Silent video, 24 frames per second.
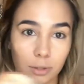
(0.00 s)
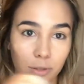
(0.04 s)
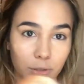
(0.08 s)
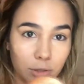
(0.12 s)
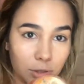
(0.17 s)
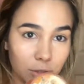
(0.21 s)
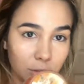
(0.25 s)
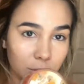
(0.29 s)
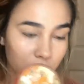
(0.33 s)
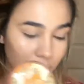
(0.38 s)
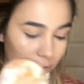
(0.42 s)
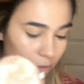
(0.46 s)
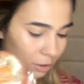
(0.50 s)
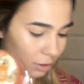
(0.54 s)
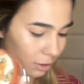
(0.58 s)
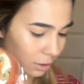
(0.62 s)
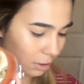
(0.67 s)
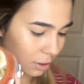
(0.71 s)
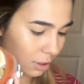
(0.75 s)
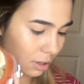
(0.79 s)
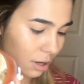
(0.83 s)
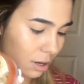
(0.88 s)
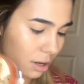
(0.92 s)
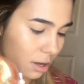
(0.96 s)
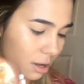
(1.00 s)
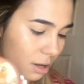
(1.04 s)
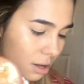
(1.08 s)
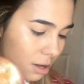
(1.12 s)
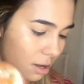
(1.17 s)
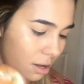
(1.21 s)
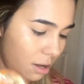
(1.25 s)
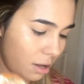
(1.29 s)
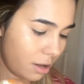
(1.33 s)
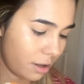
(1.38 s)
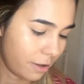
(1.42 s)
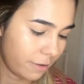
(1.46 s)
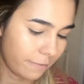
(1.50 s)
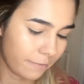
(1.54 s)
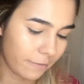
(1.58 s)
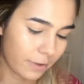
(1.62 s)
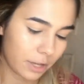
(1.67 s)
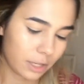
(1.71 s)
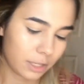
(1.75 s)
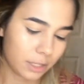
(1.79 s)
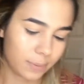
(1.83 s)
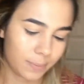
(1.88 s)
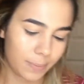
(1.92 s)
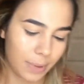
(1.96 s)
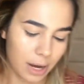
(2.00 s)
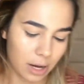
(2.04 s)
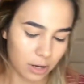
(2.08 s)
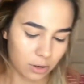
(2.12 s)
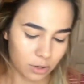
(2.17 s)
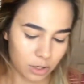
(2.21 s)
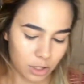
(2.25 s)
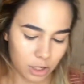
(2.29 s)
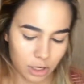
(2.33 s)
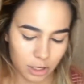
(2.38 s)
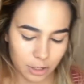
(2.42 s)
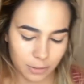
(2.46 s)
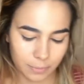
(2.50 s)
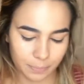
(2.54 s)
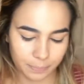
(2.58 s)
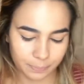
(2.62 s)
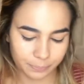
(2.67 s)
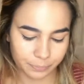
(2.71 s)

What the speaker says: loose face powder.